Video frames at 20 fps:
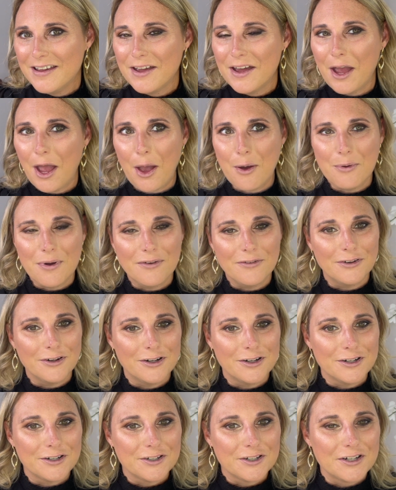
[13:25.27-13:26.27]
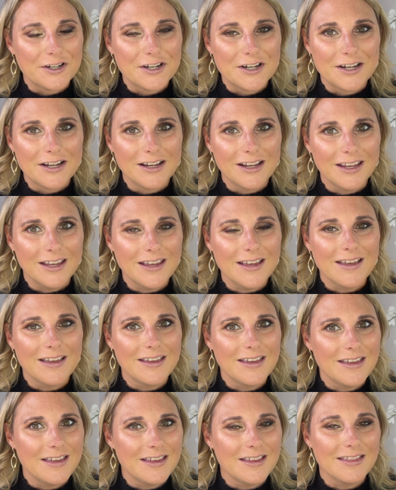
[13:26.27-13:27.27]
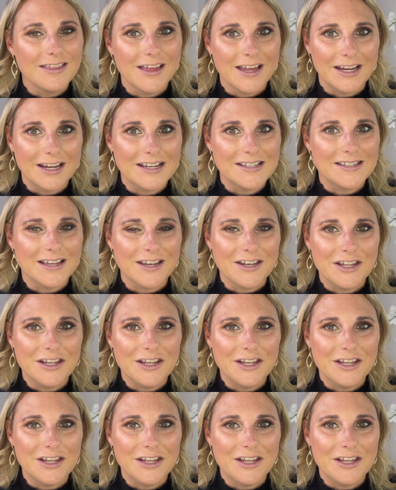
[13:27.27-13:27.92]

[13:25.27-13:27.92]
However, like I said,